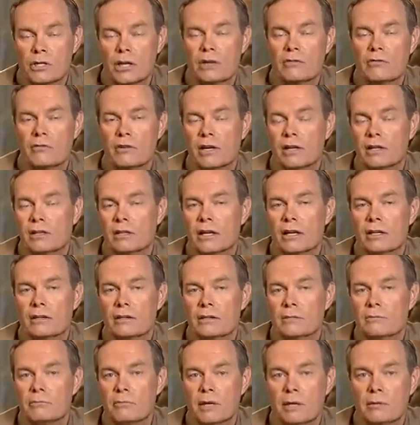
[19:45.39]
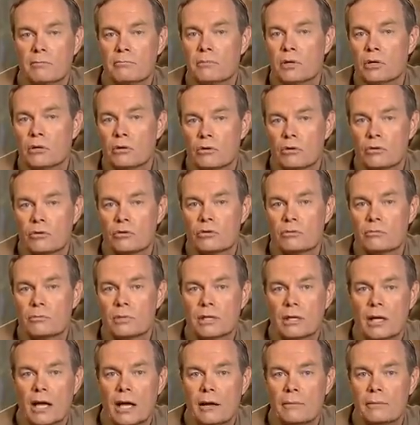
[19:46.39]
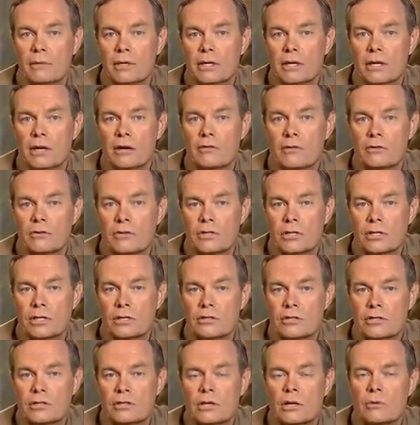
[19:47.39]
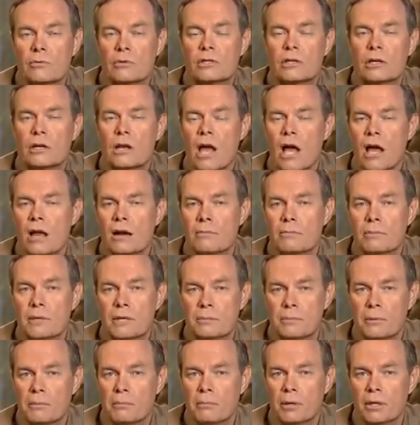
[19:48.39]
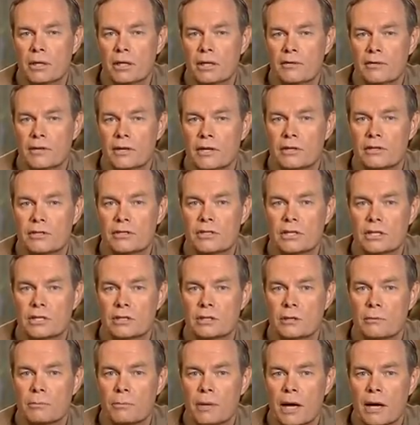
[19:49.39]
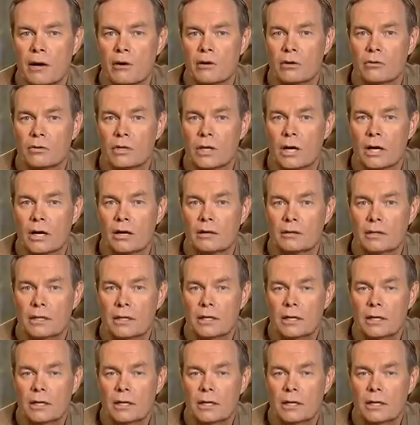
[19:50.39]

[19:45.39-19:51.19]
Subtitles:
I found out that, man, miracles have been happening ever since, and there was a lot of people believing and seeing the power of God.